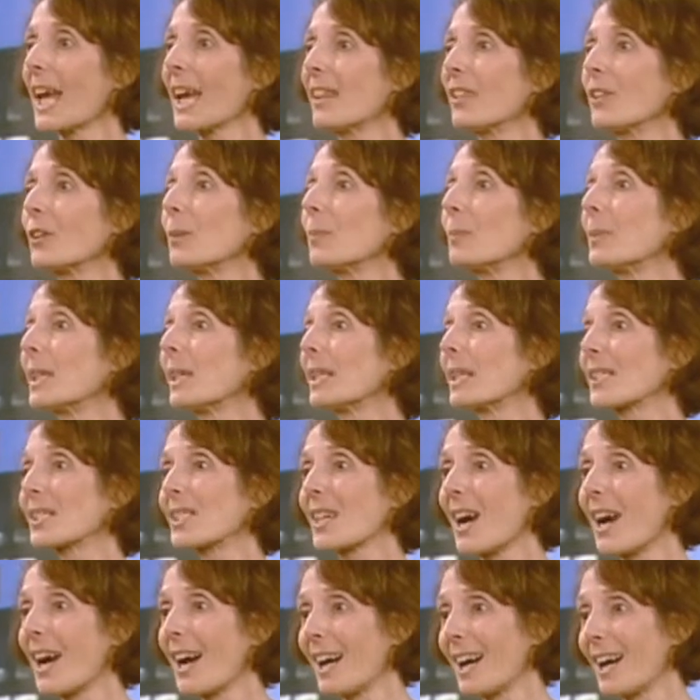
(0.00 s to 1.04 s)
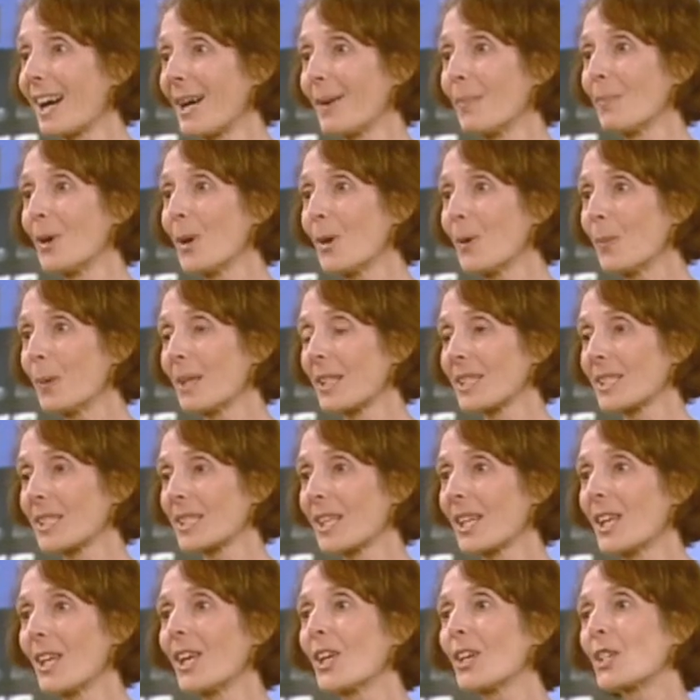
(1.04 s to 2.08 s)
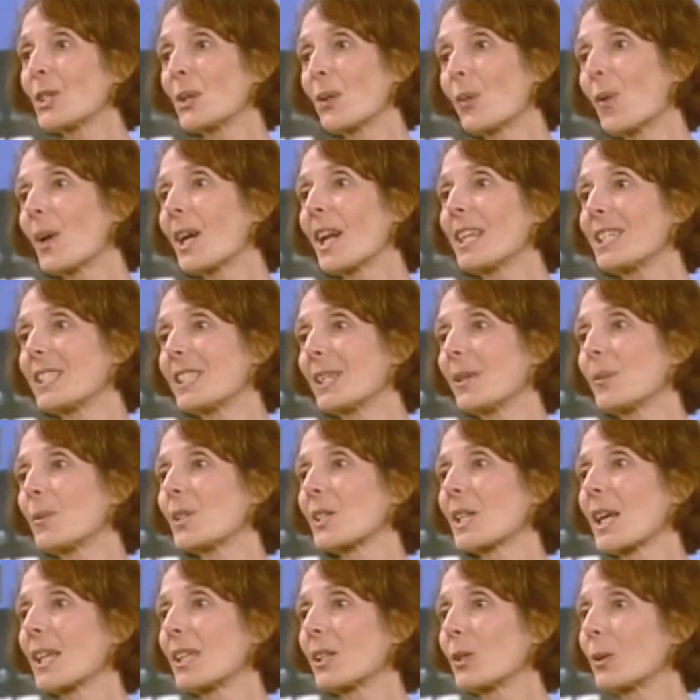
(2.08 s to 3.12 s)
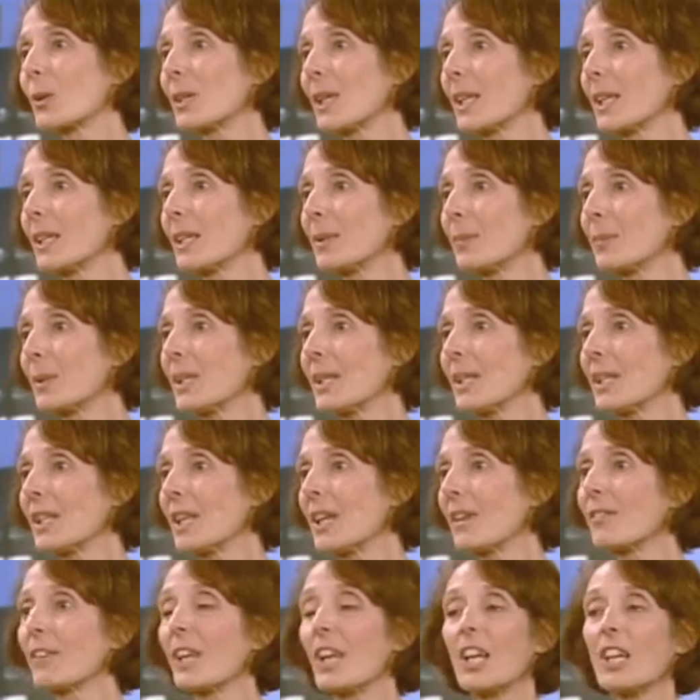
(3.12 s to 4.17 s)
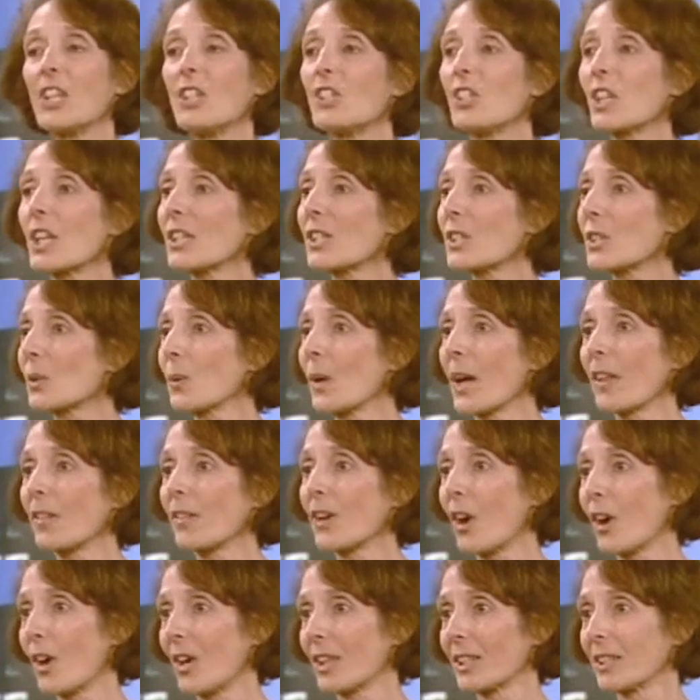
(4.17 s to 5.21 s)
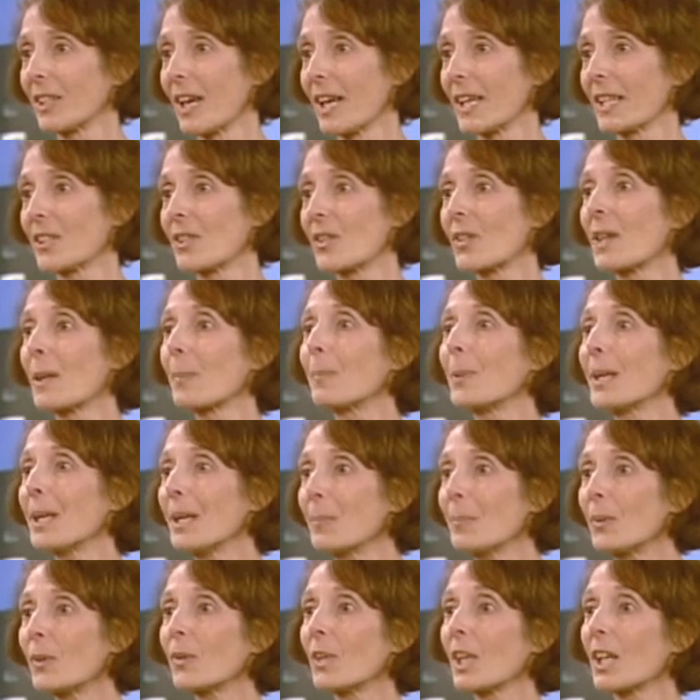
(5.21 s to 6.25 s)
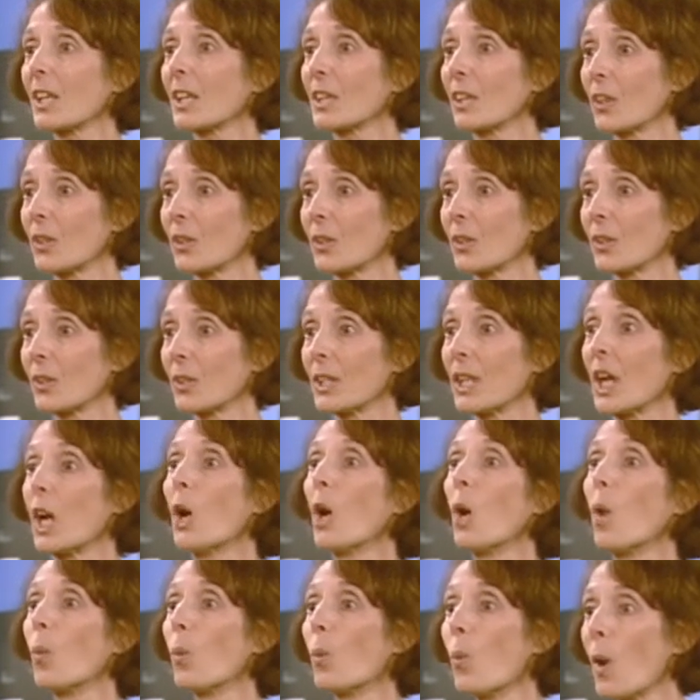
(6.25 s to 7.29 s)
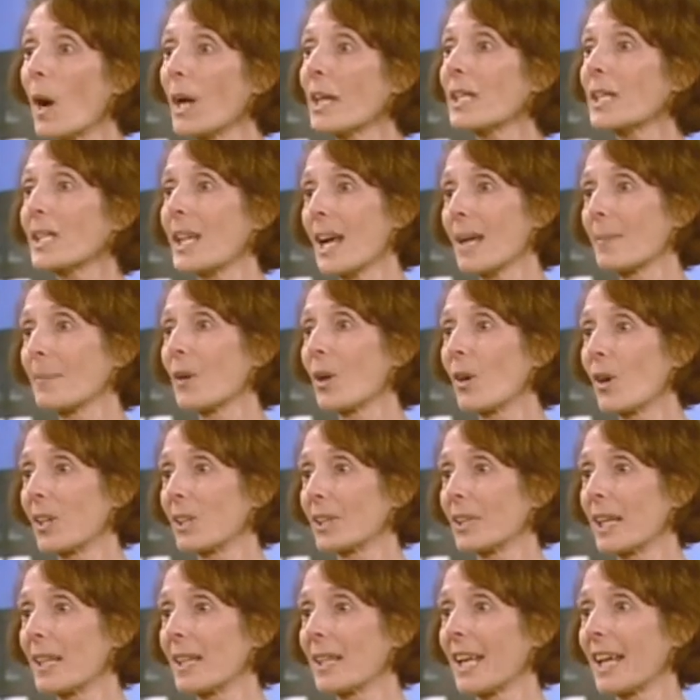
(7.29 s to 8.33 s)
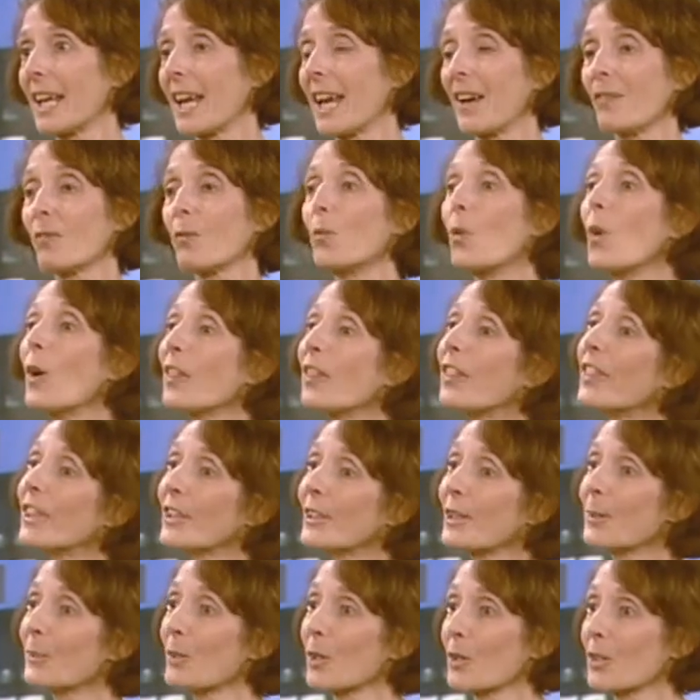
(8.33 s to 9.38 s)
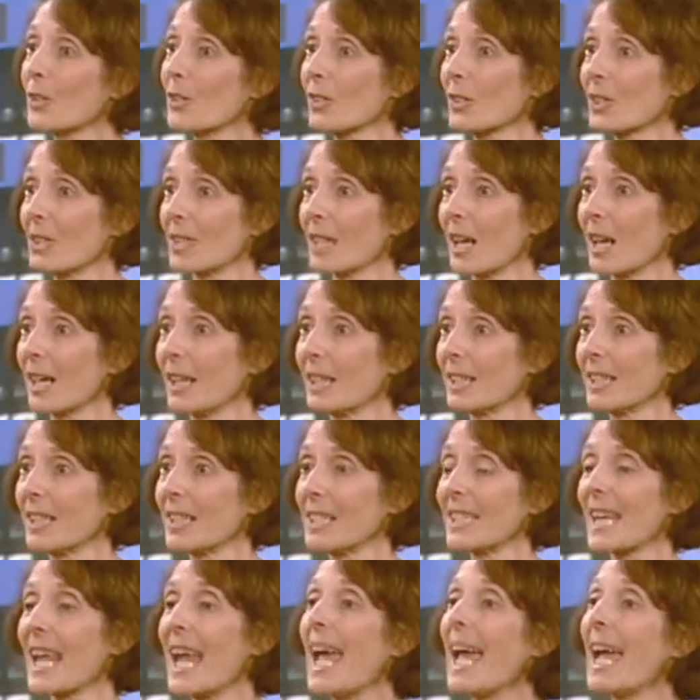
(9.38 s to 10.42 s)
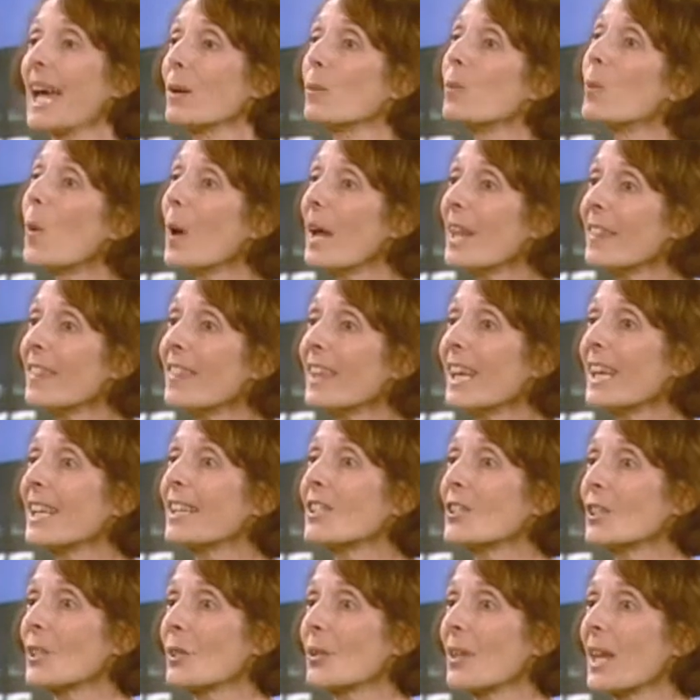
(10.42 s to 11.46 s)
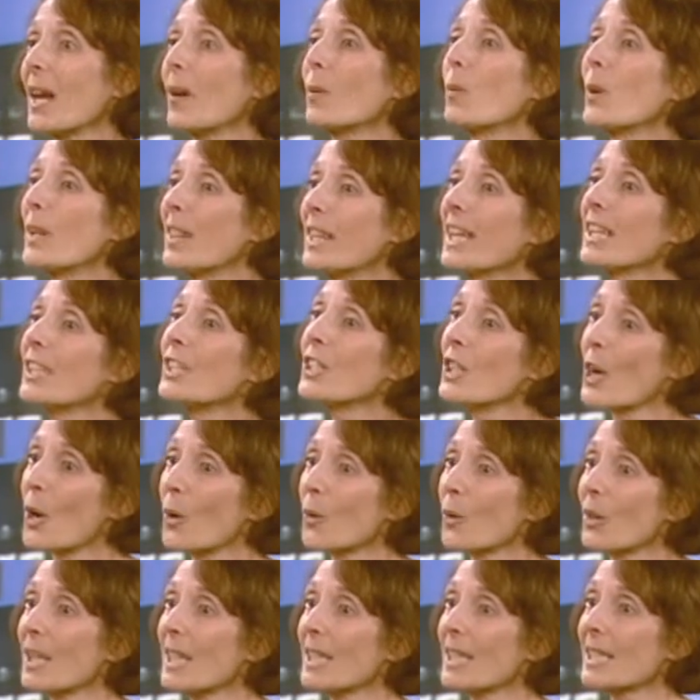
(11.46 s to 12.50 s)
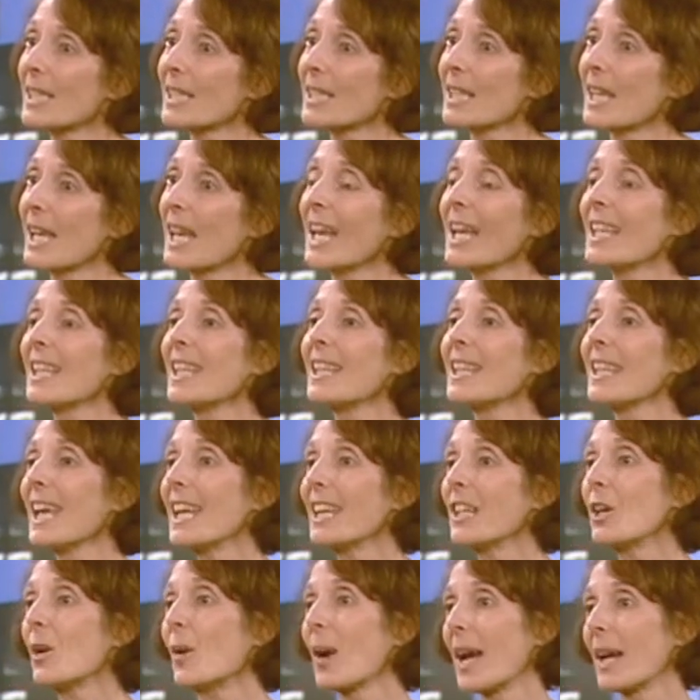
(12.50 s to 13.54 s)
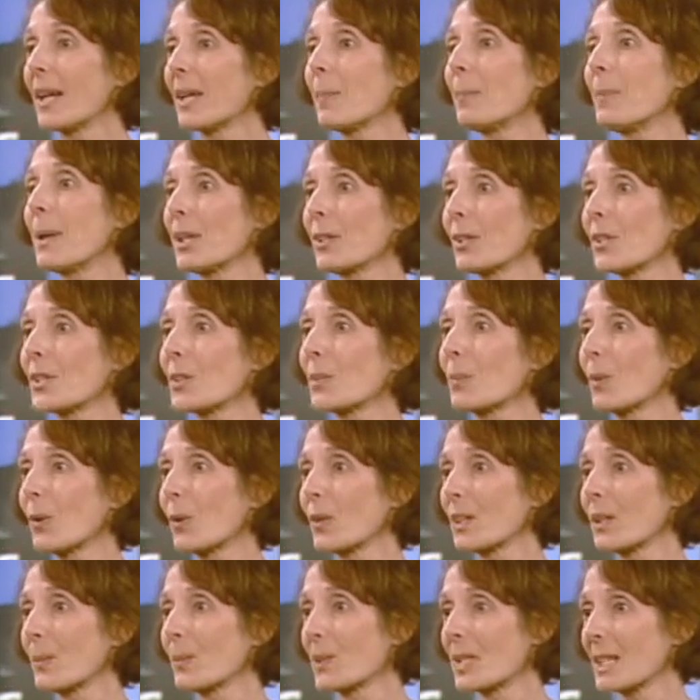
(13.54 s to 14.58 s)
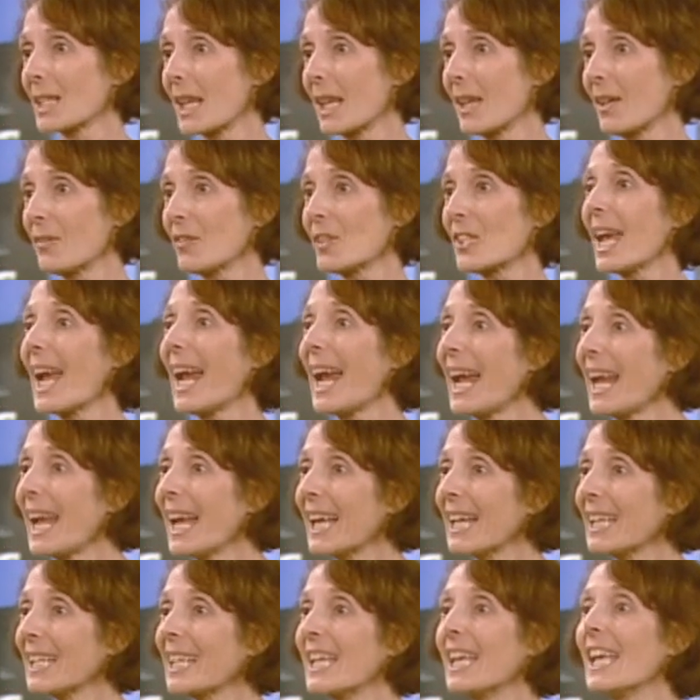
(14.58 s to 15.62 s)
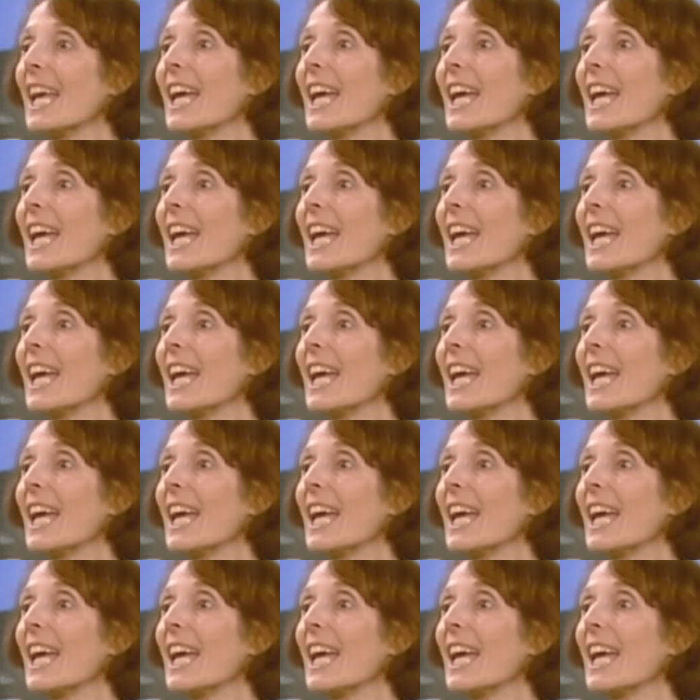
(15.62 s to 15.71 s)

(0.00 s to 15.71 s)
and their biggest aha moments. Mm. So what I did was I created a PDF just around the heart line so that people can learn what type of heart line they have, what their emotional style is. And when they do that, when they know this, then they know how to better support themselves and